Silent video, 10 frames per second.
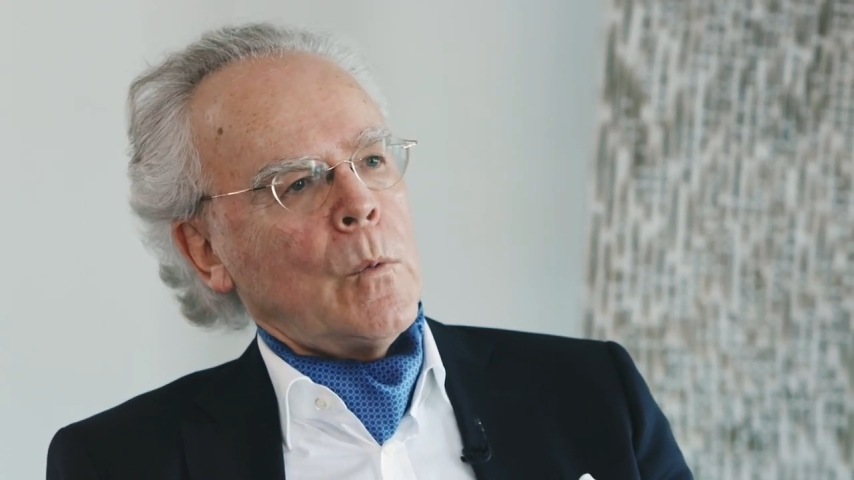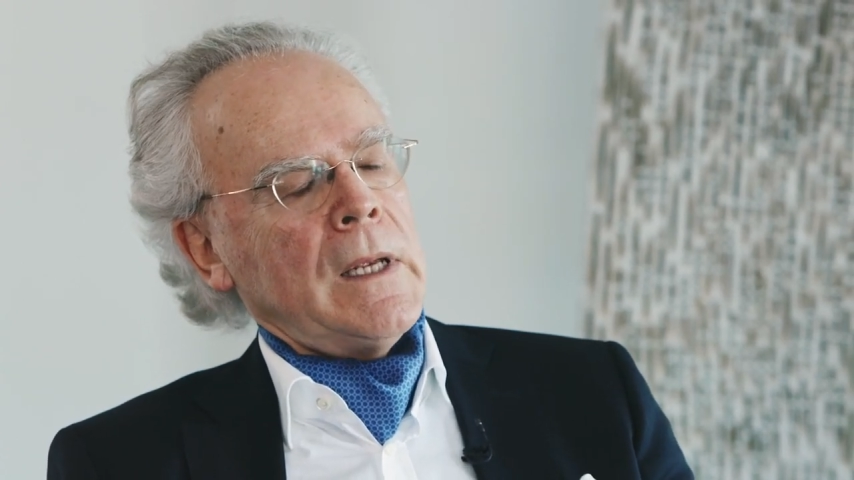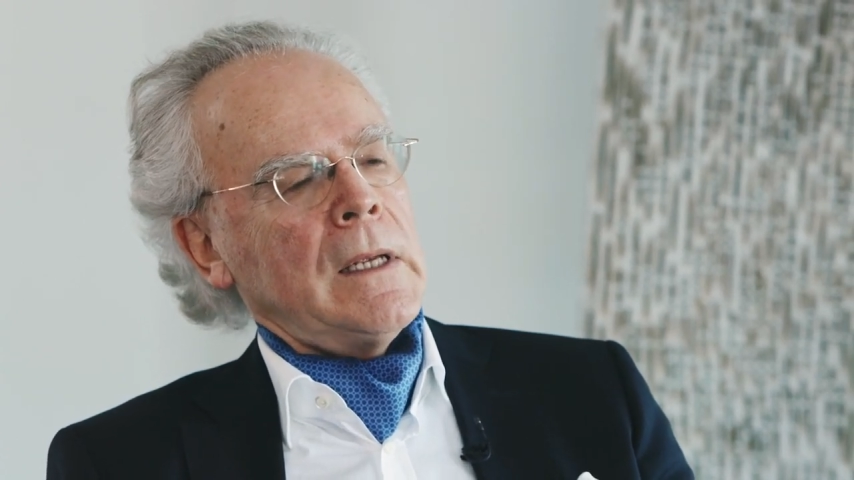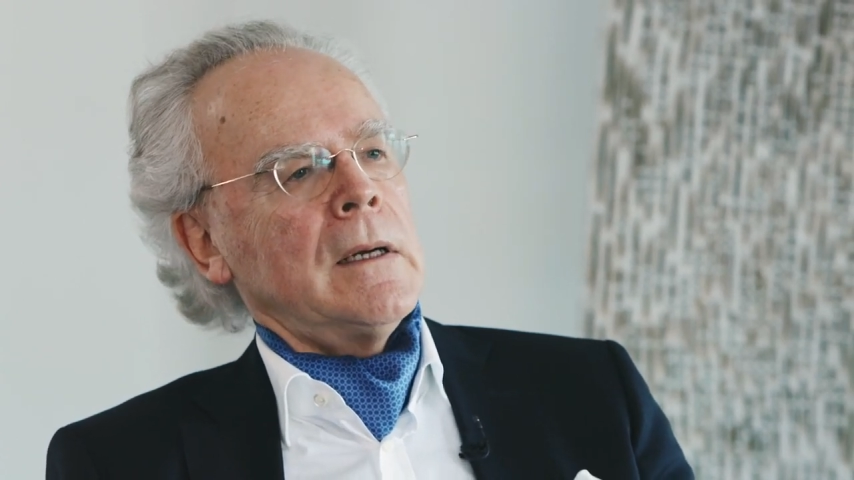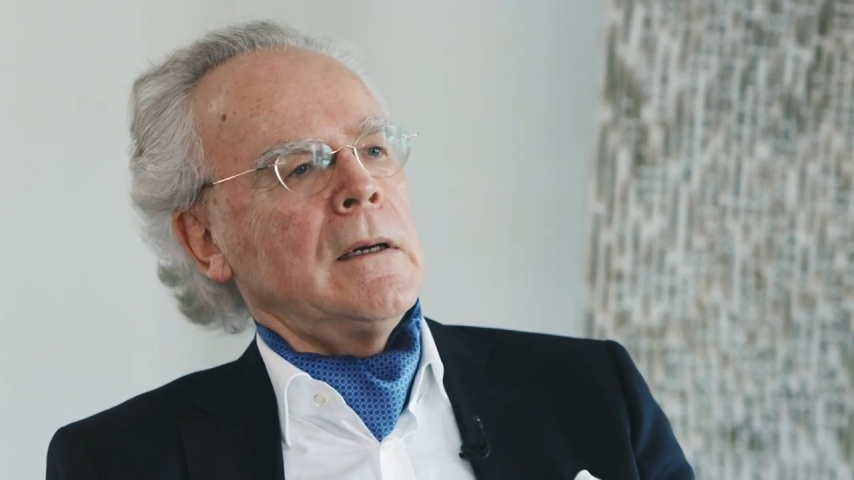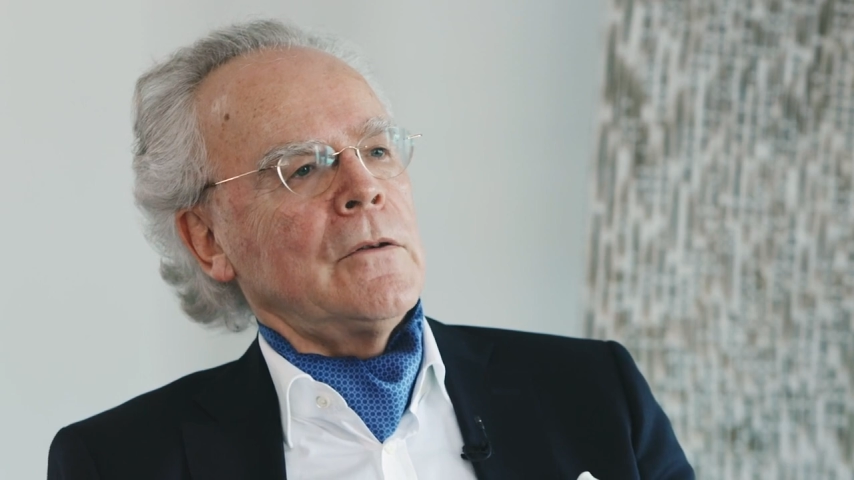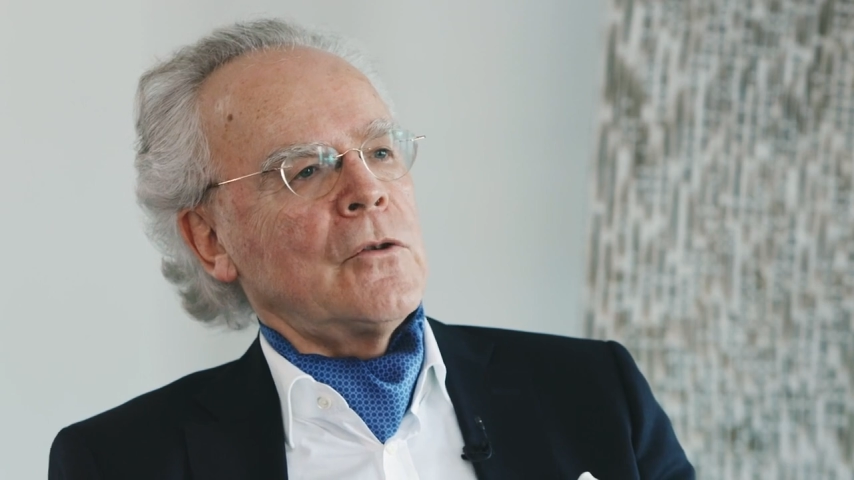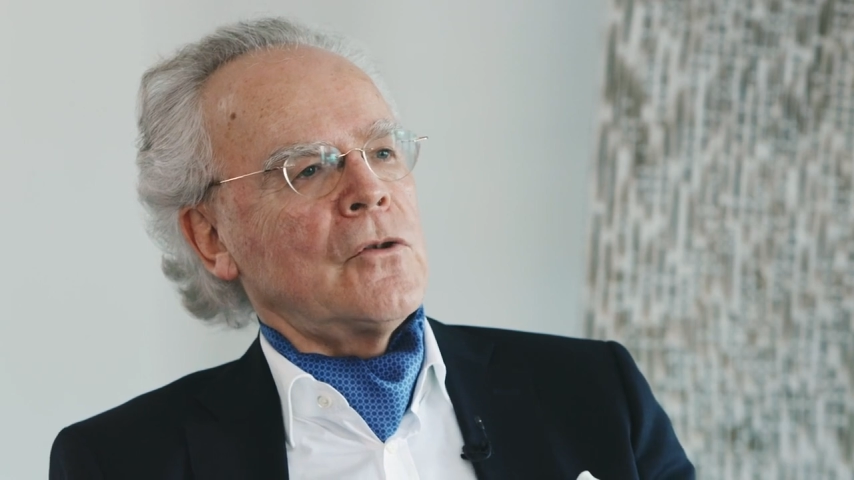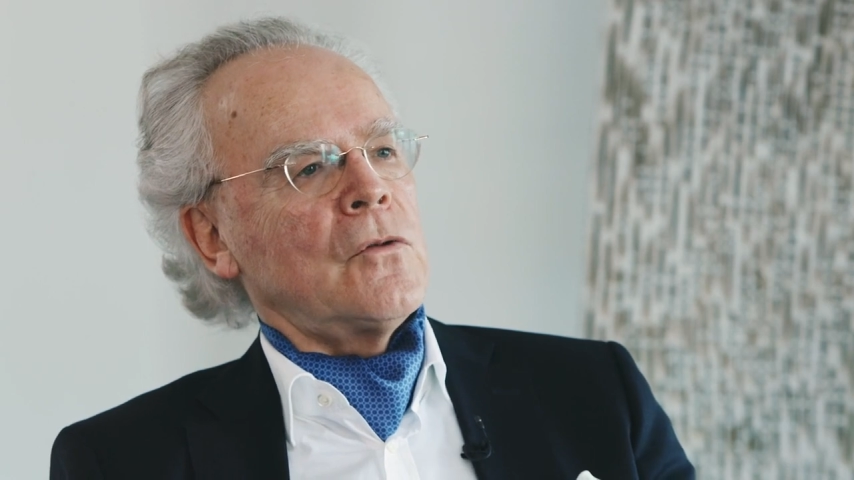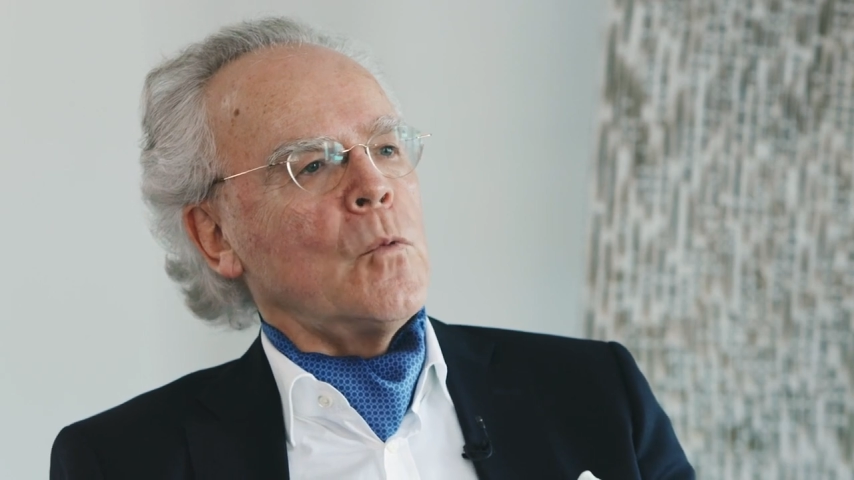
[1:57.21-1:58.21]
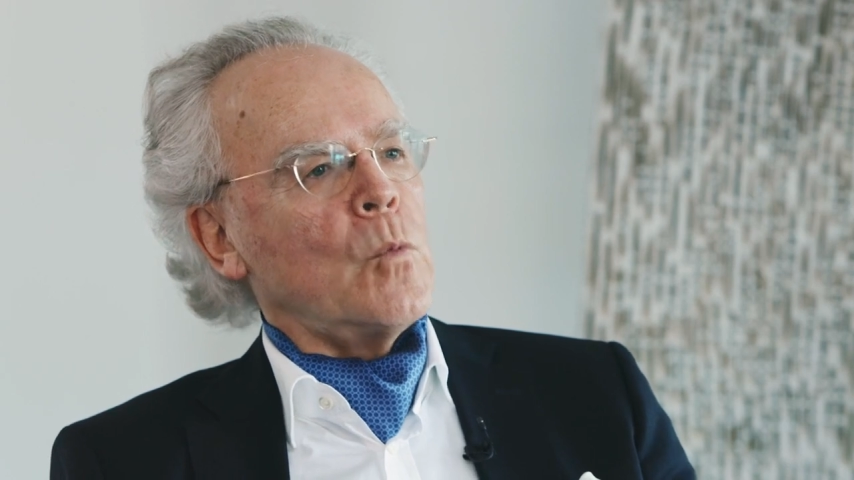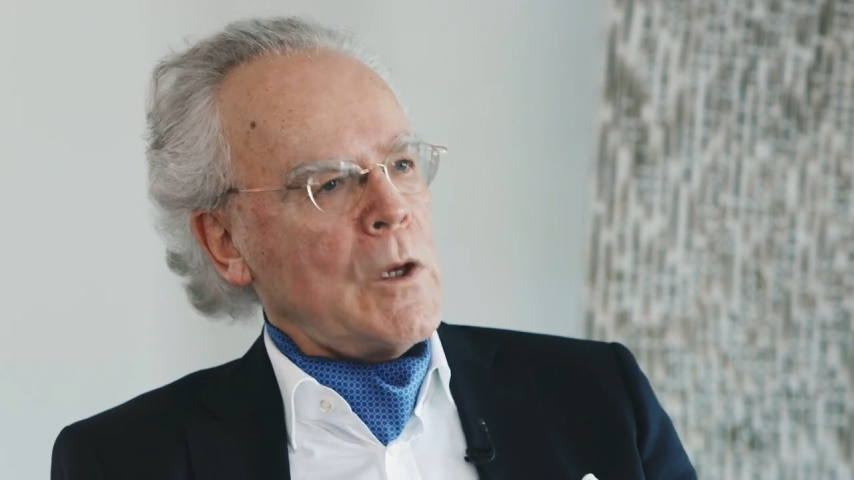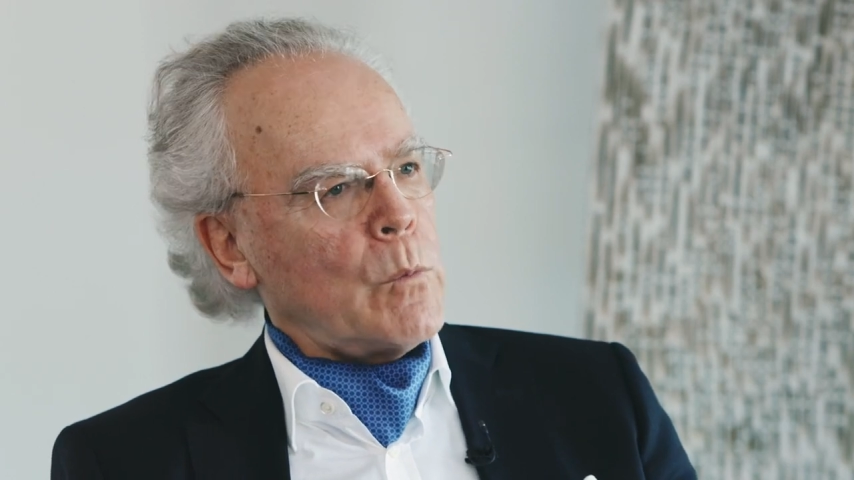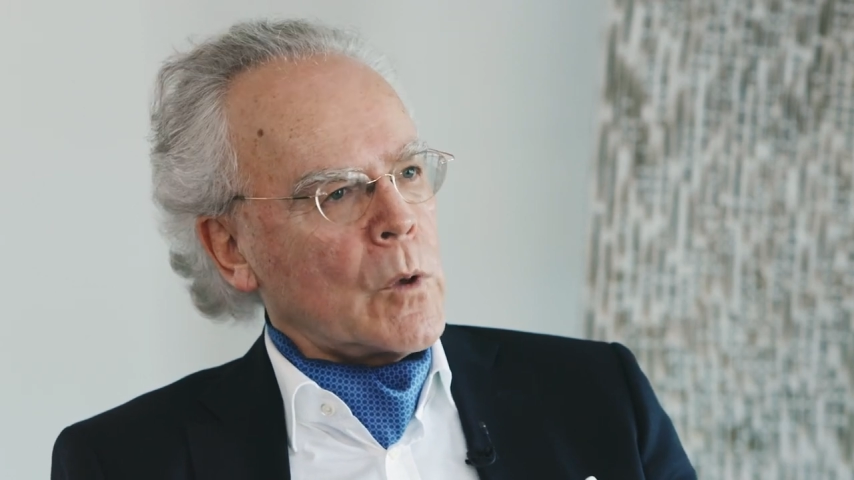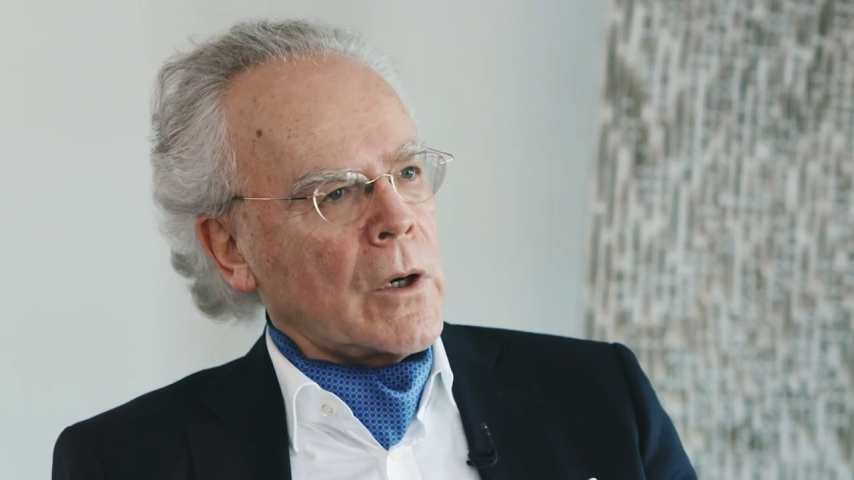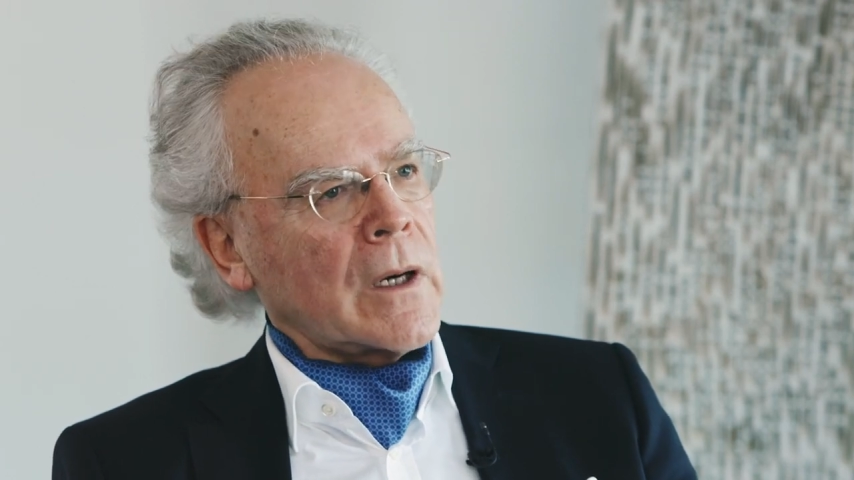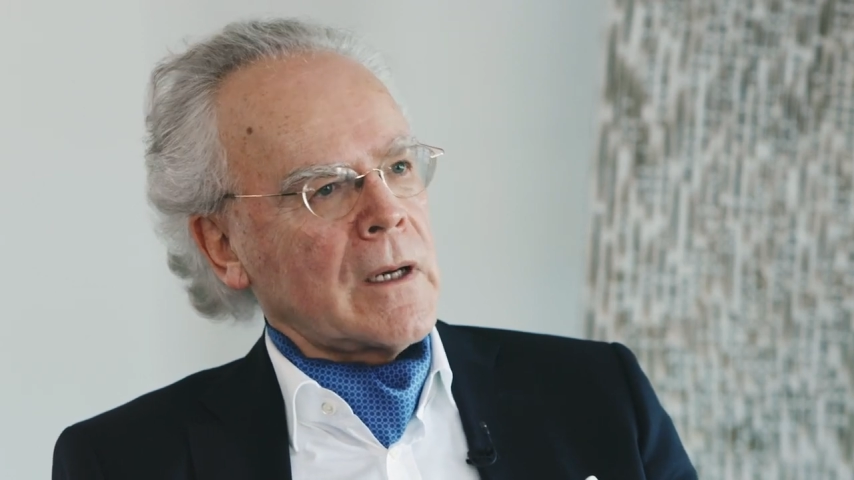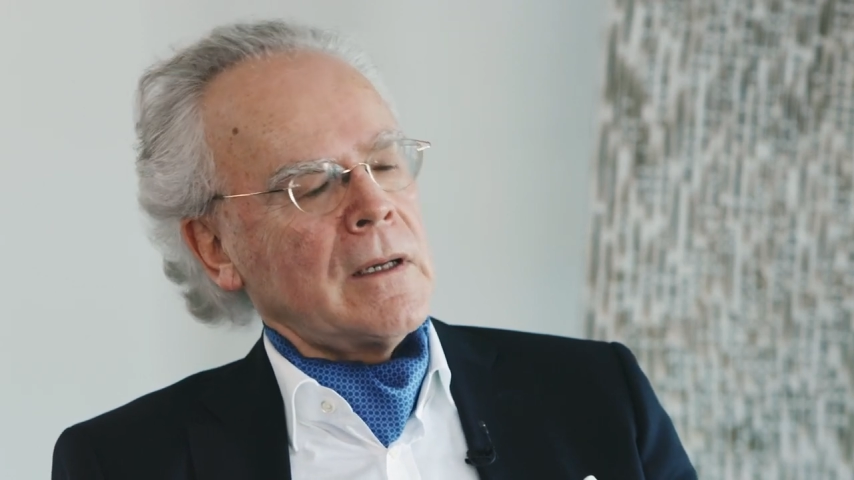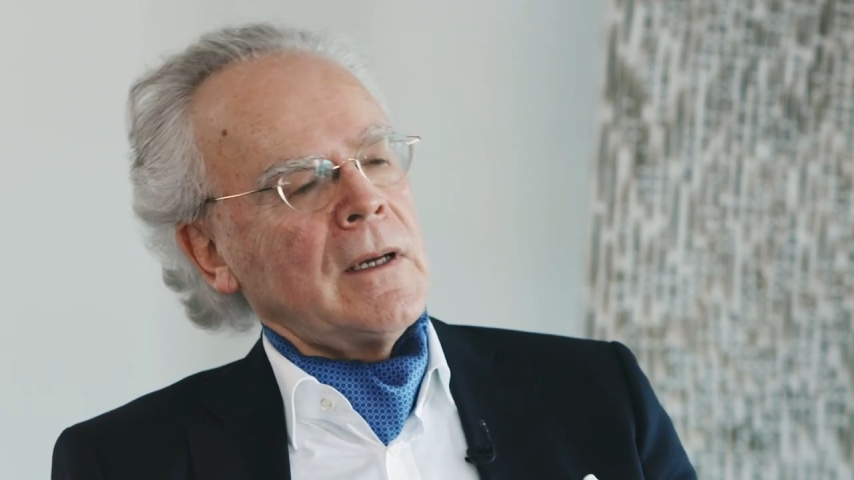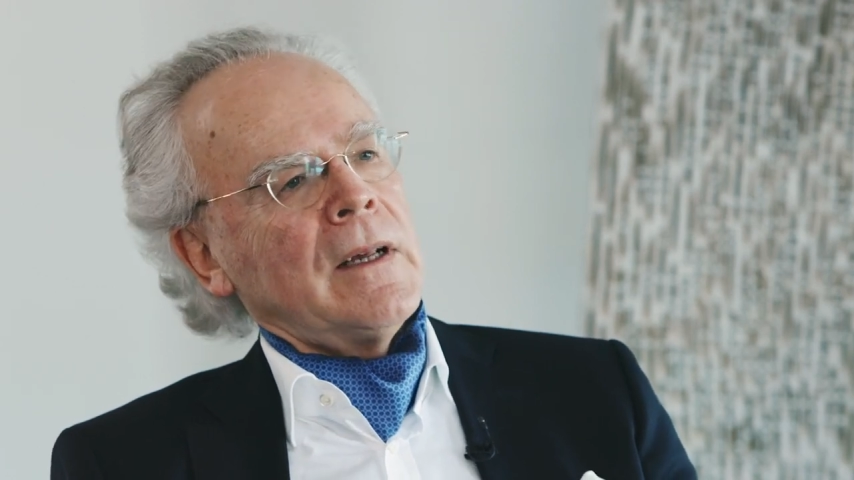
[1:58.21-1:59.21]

we work,